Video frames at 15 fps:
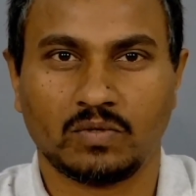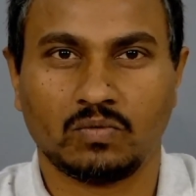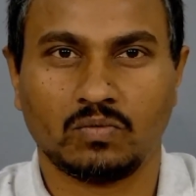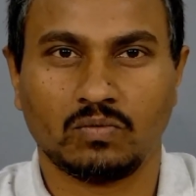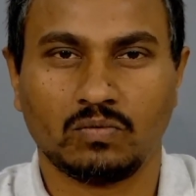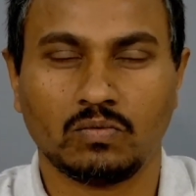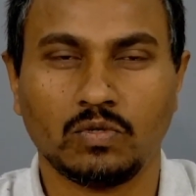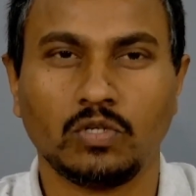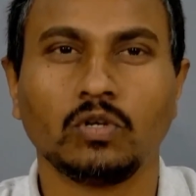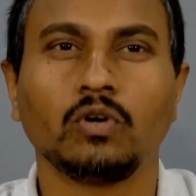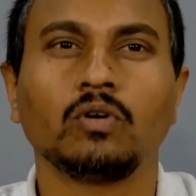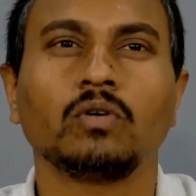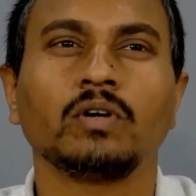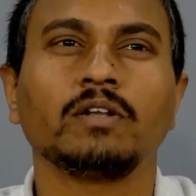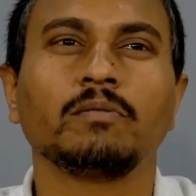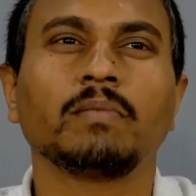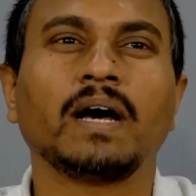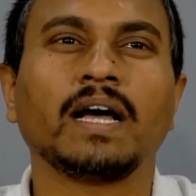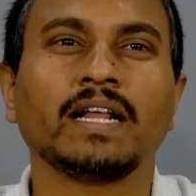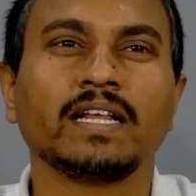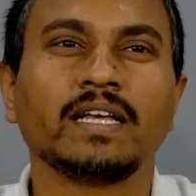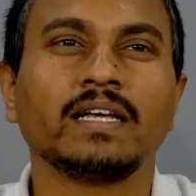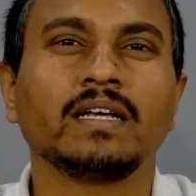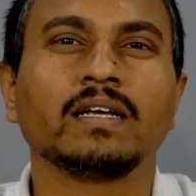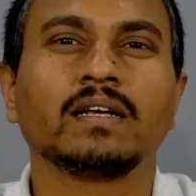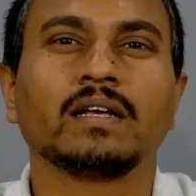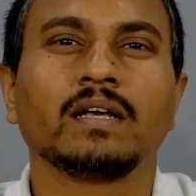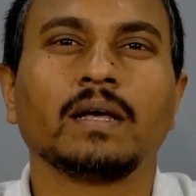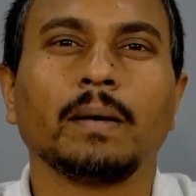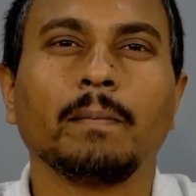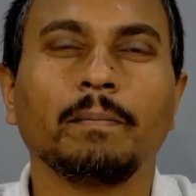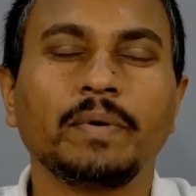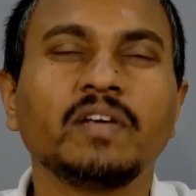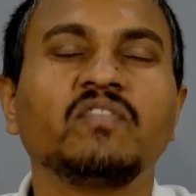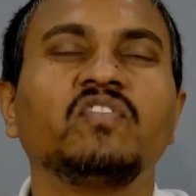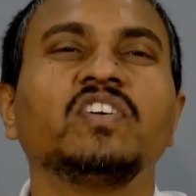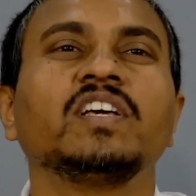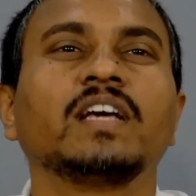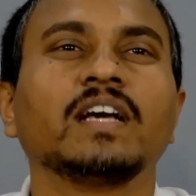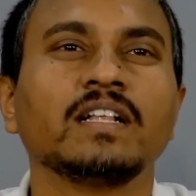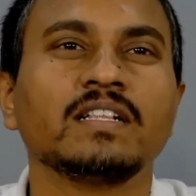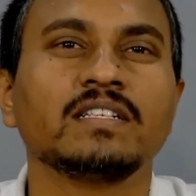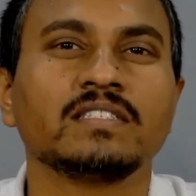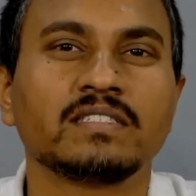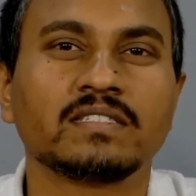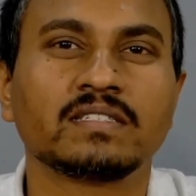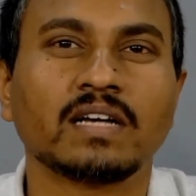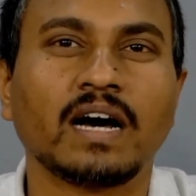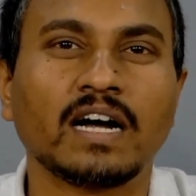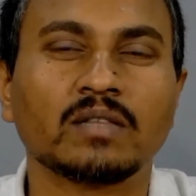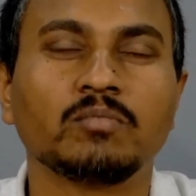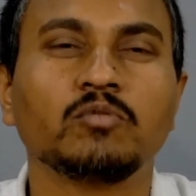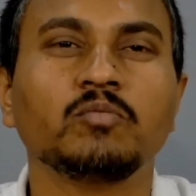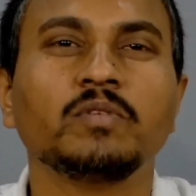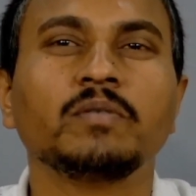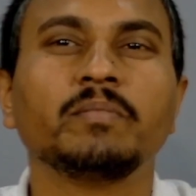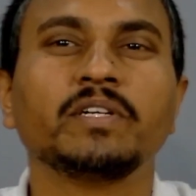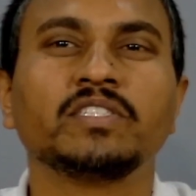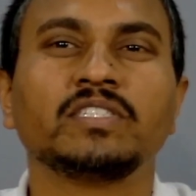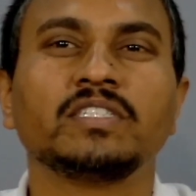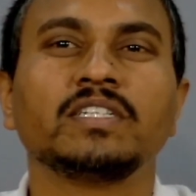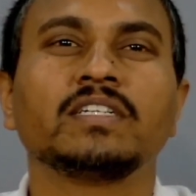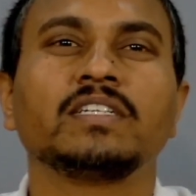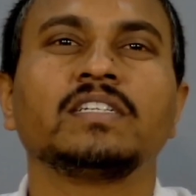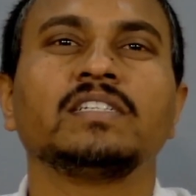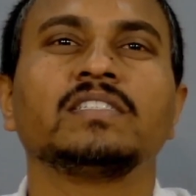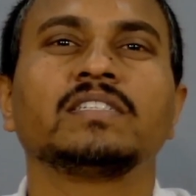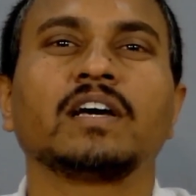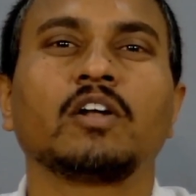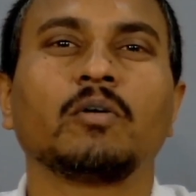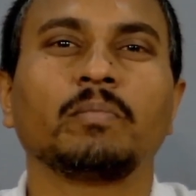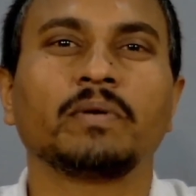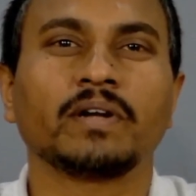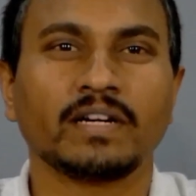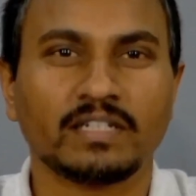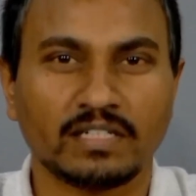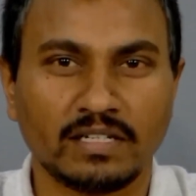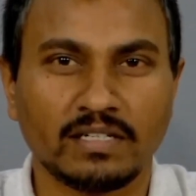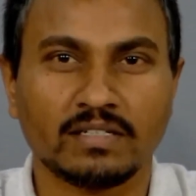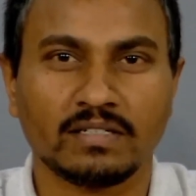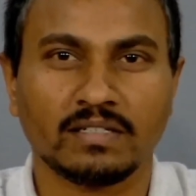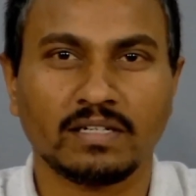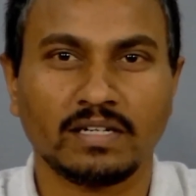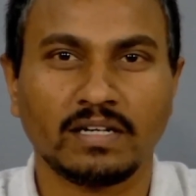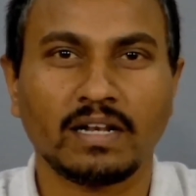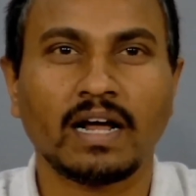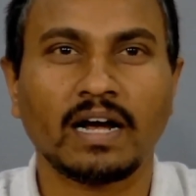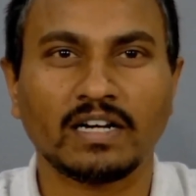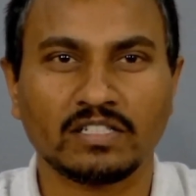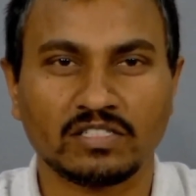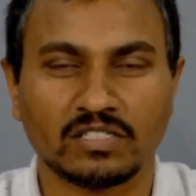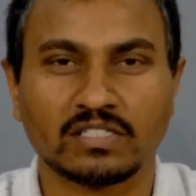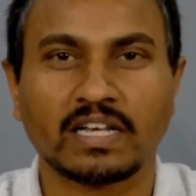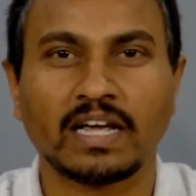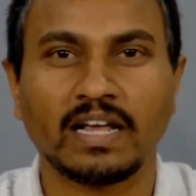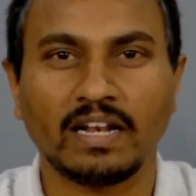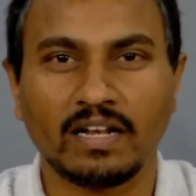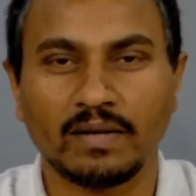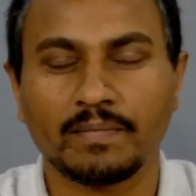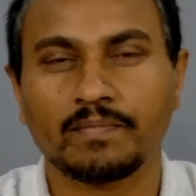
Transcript: We know in mining big vehicles, earth moving machineries are operating in large scale.